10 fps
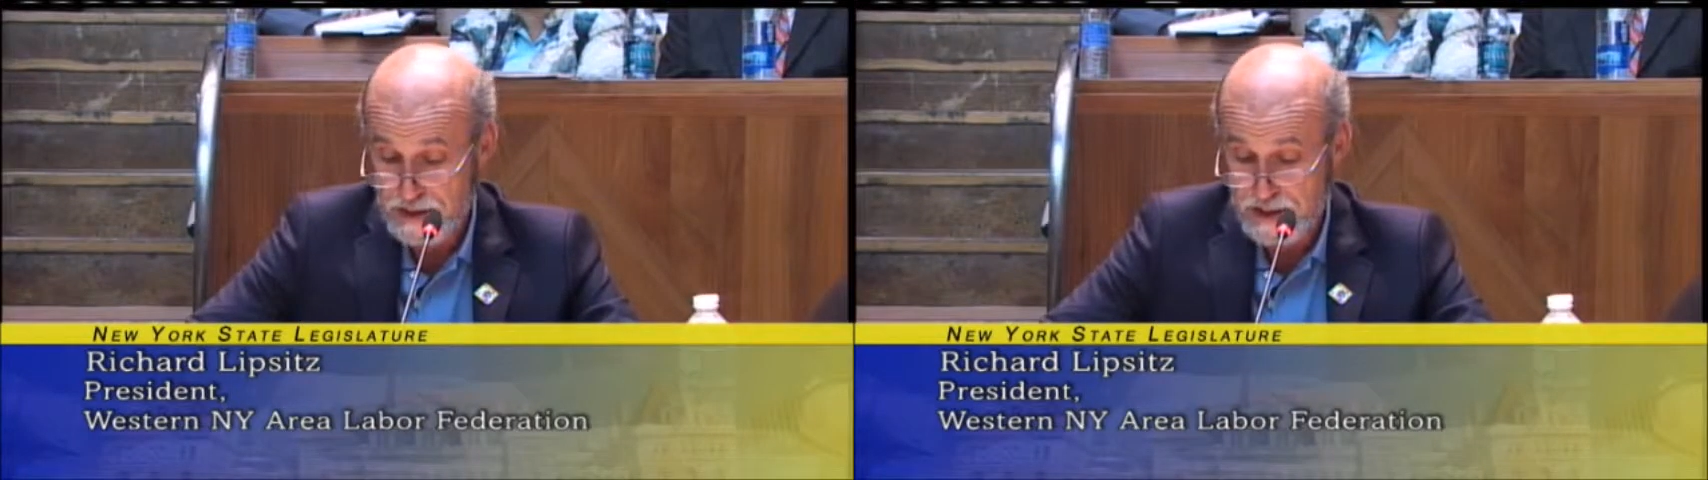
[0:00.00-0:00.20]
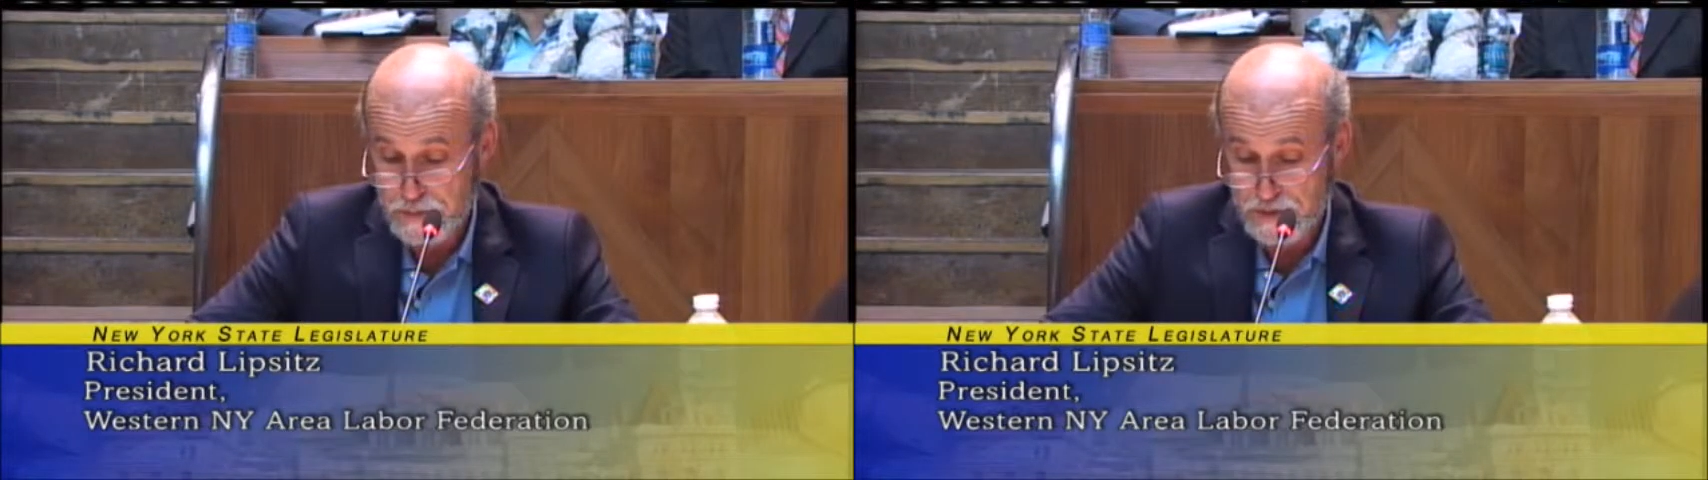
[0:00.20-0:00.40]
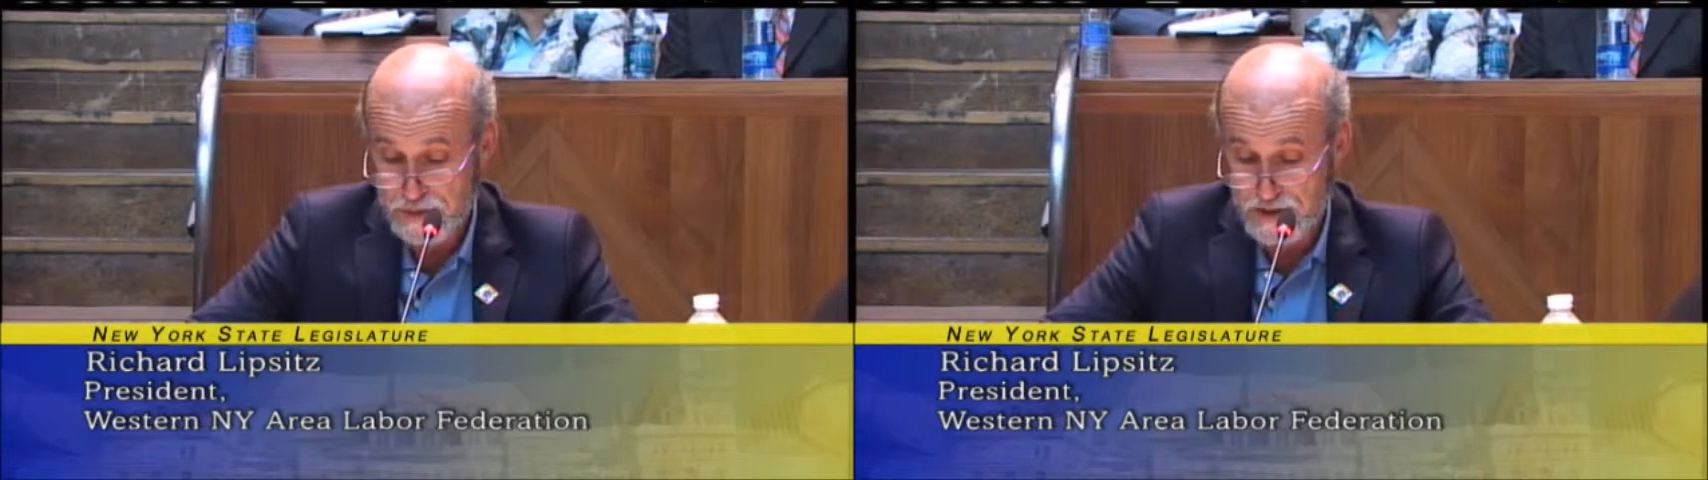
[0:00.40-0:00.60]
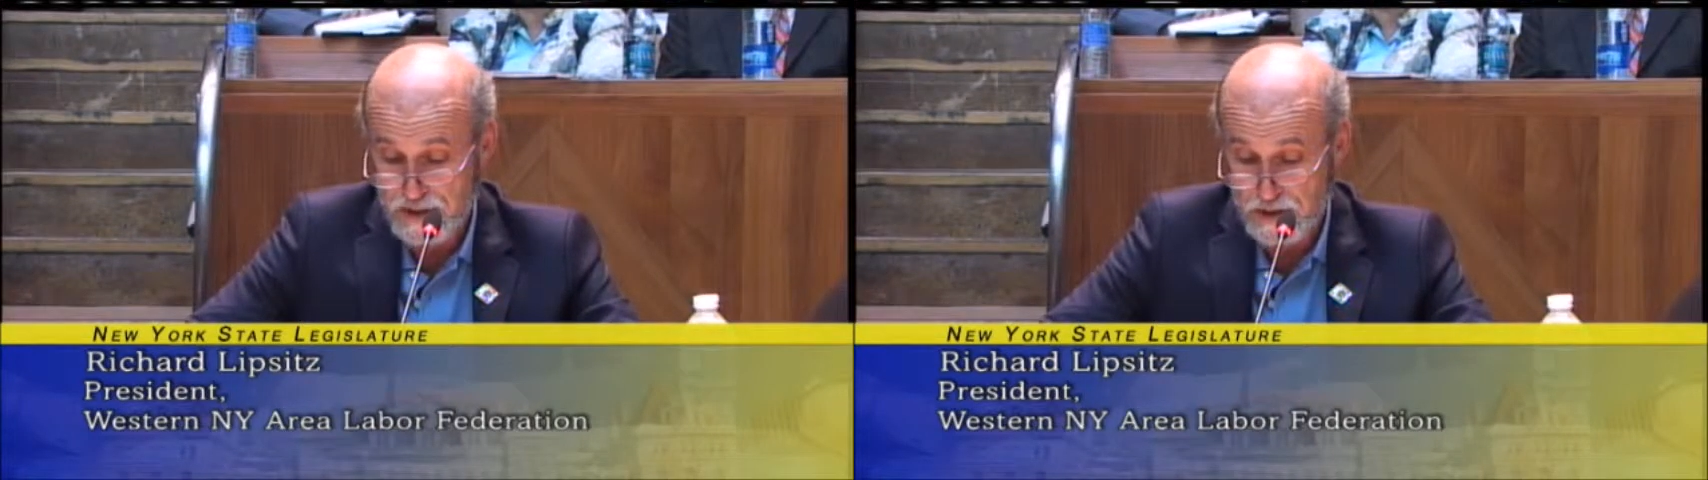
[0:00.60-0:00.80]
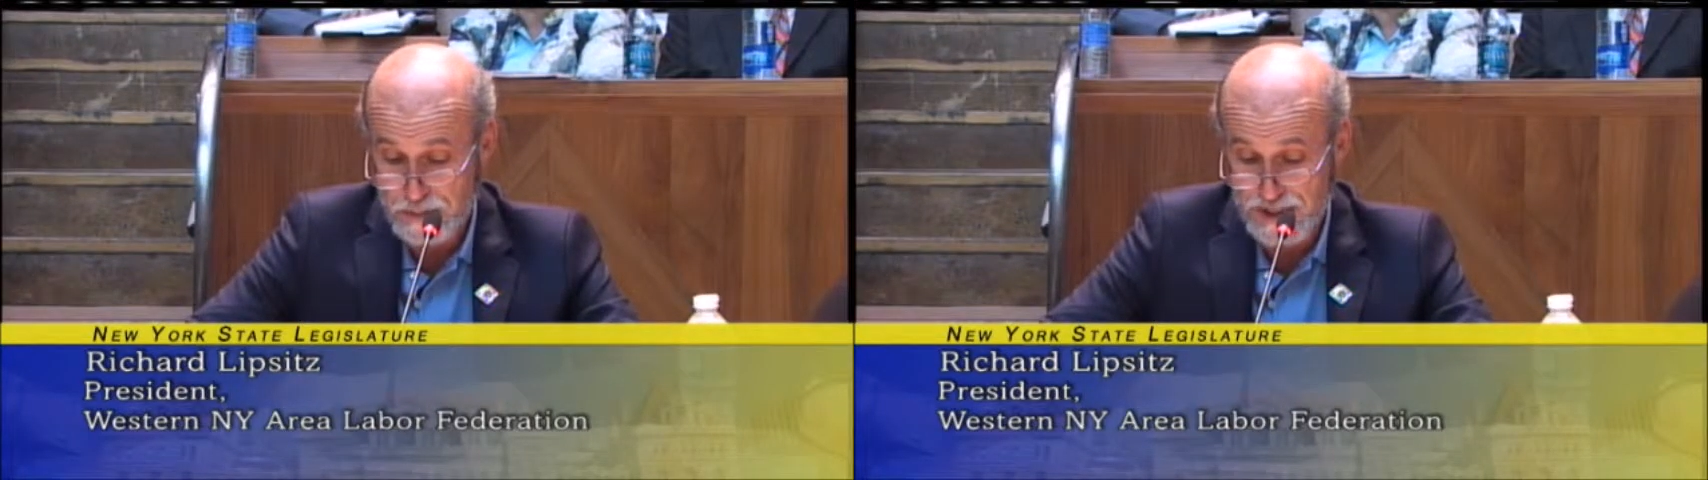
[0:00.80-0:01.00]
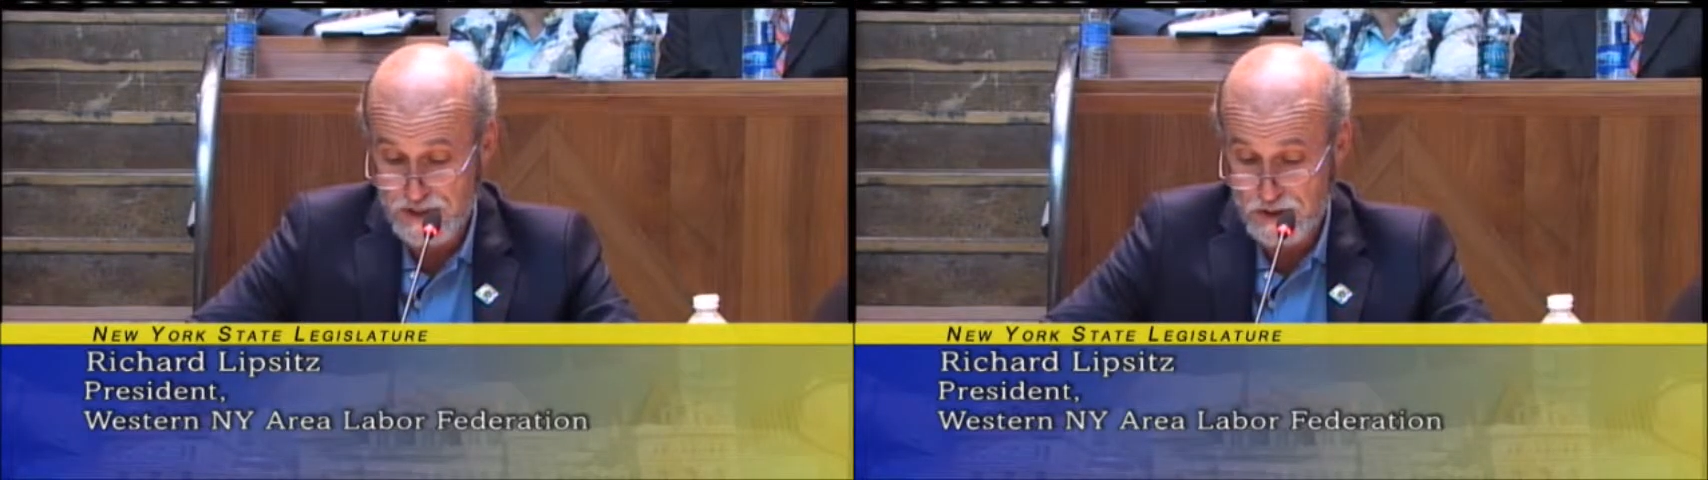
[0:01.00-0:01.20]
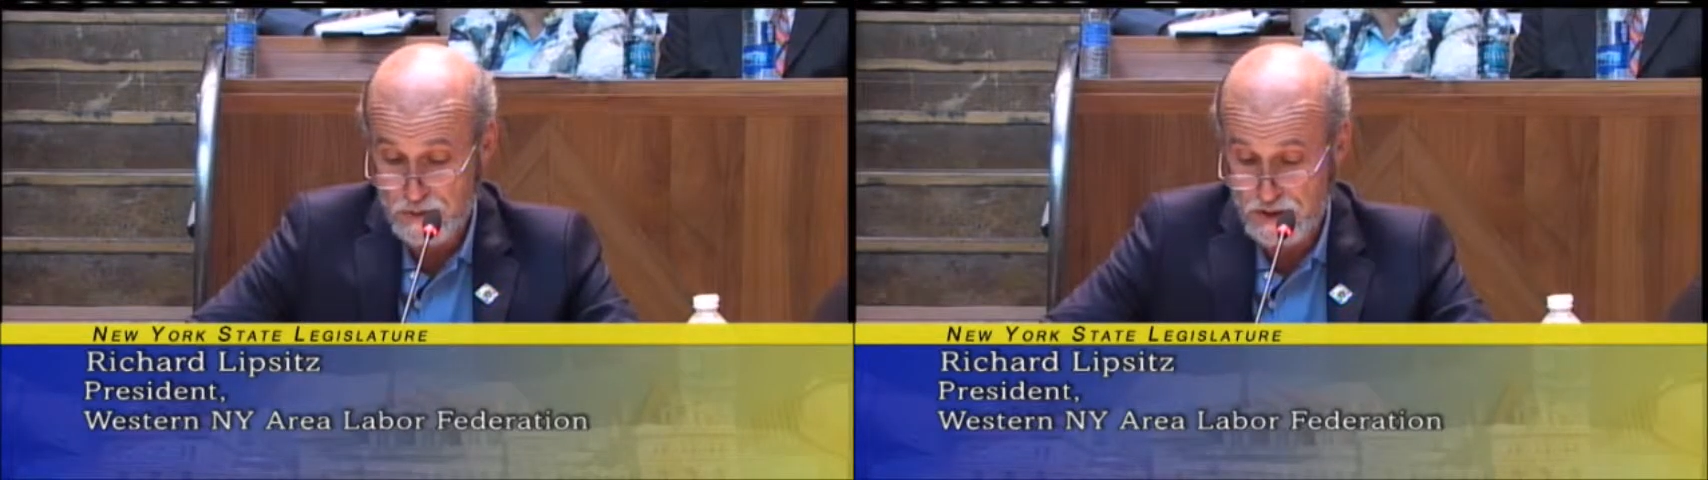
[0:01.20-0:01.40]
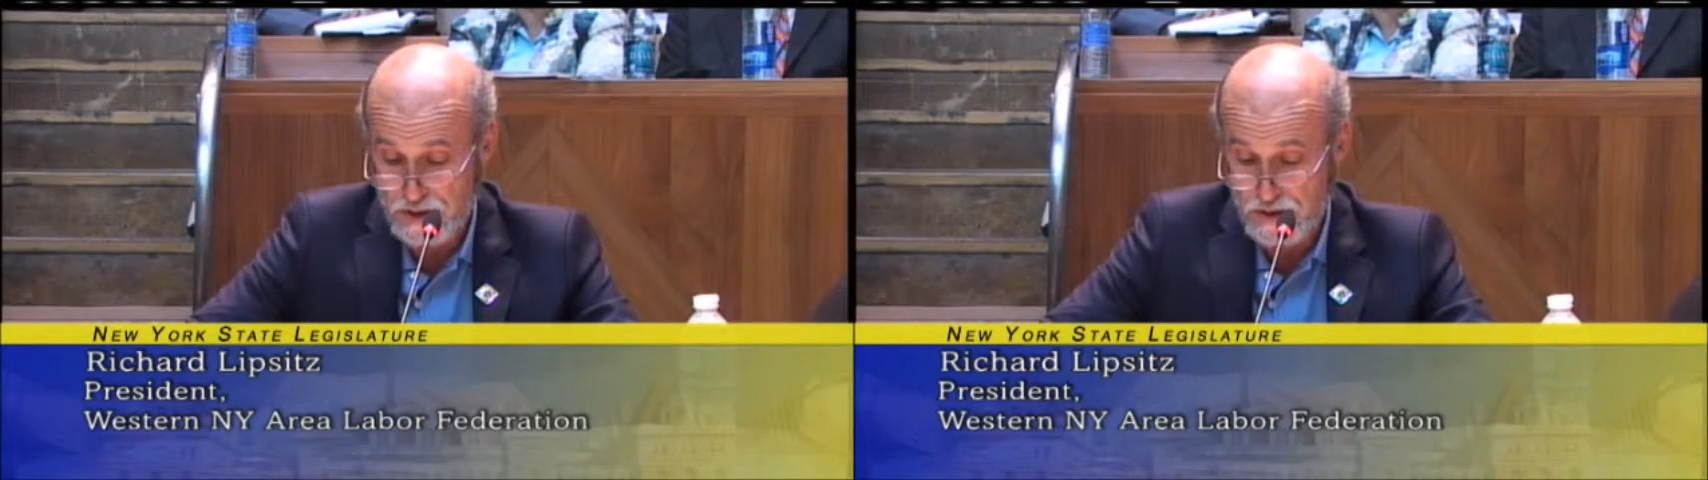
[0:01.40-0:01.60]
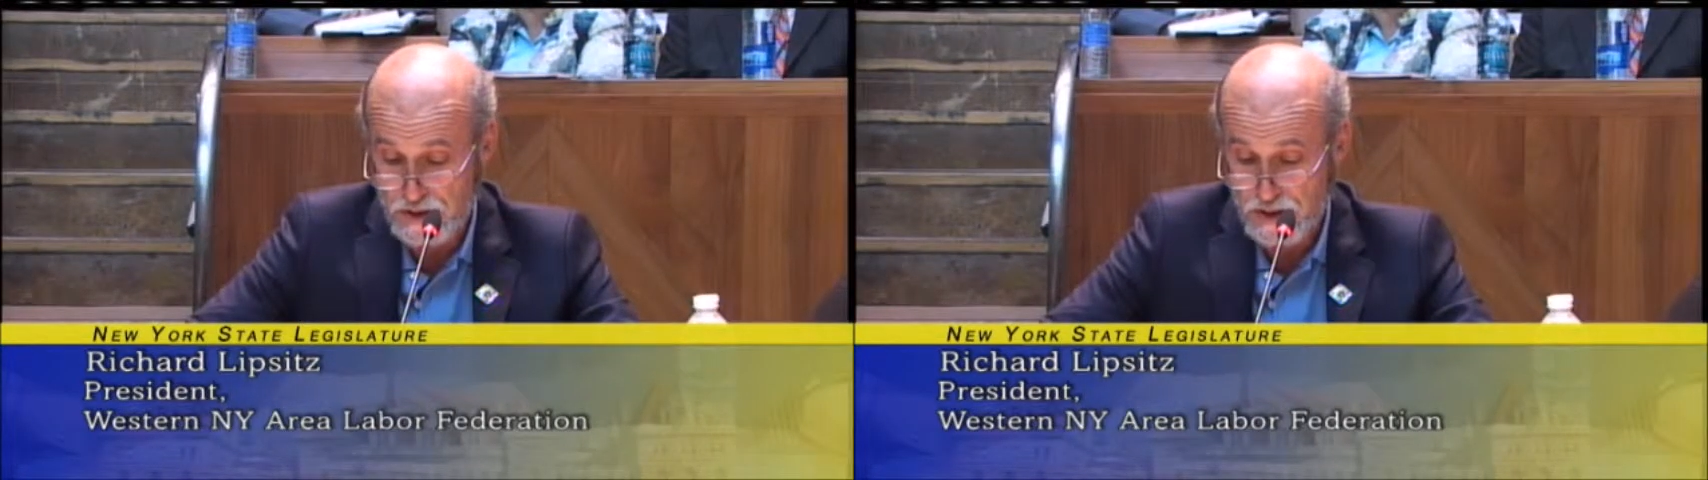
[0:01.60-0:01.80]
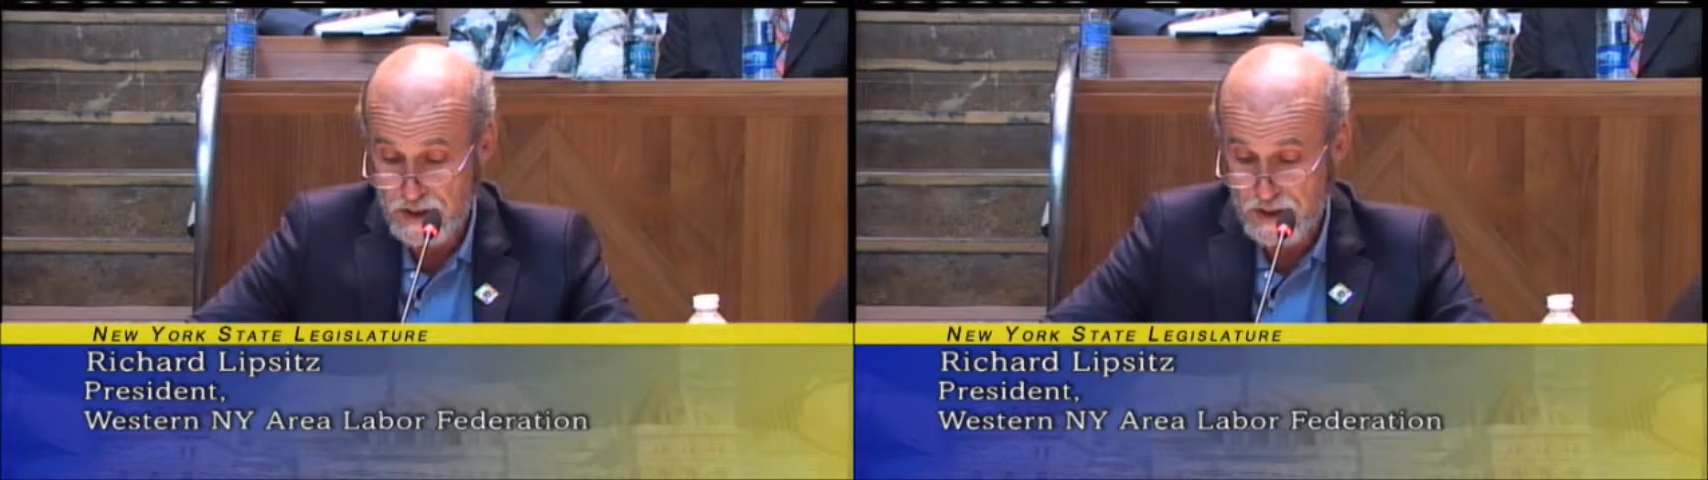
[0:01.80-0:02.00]
The experience of the past 2
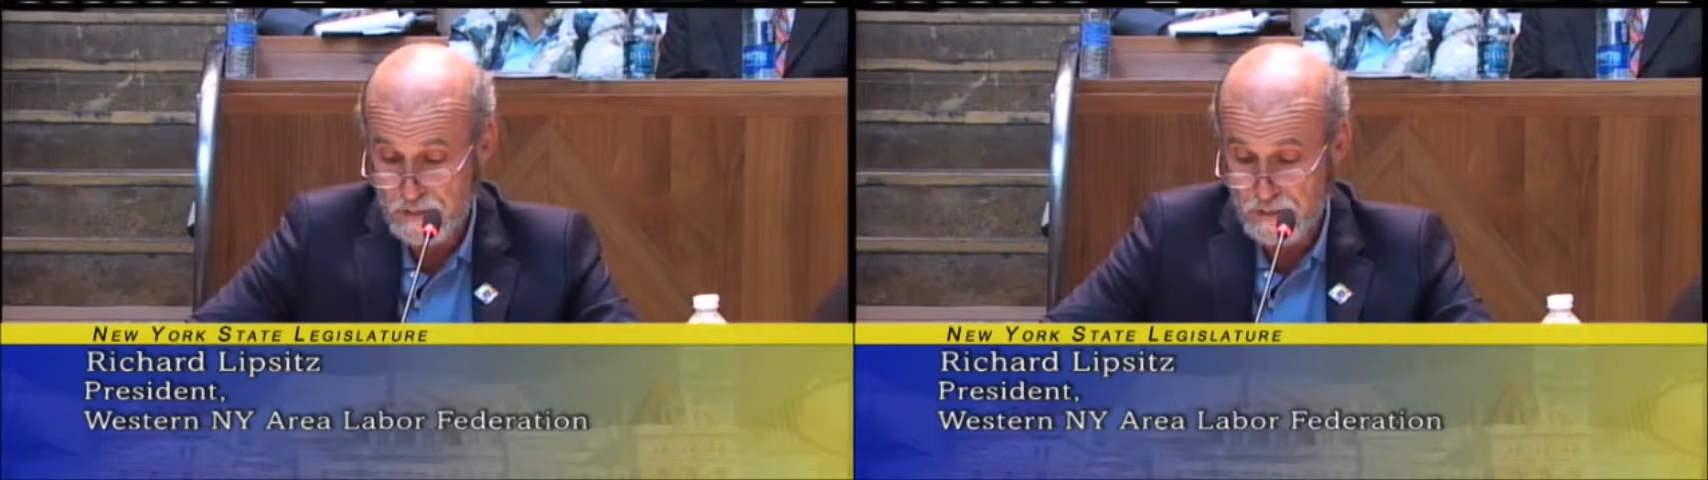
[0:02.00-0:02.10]
years